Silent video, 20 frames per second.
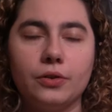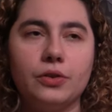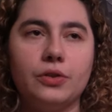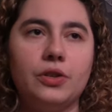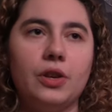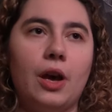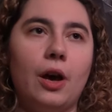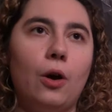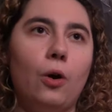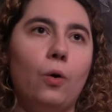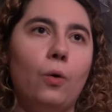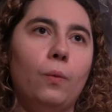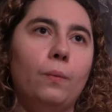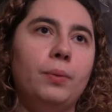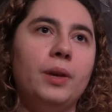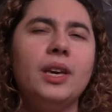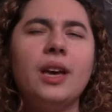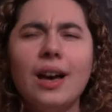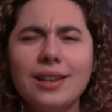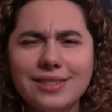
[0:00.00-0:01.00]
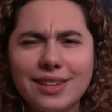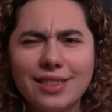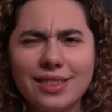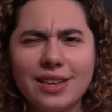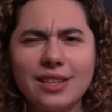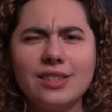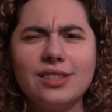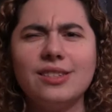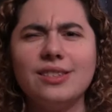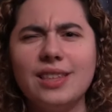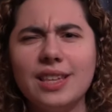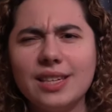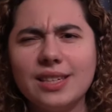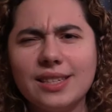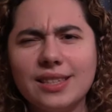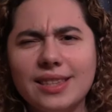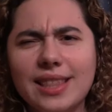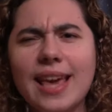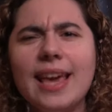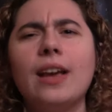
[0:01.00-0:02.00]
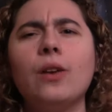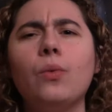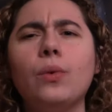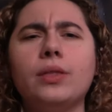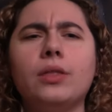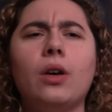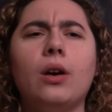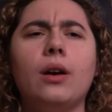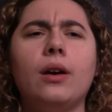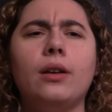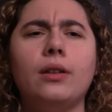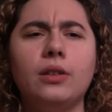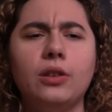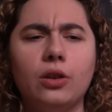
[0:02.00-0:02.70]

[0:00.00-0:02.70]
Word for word: So because of this thing with the,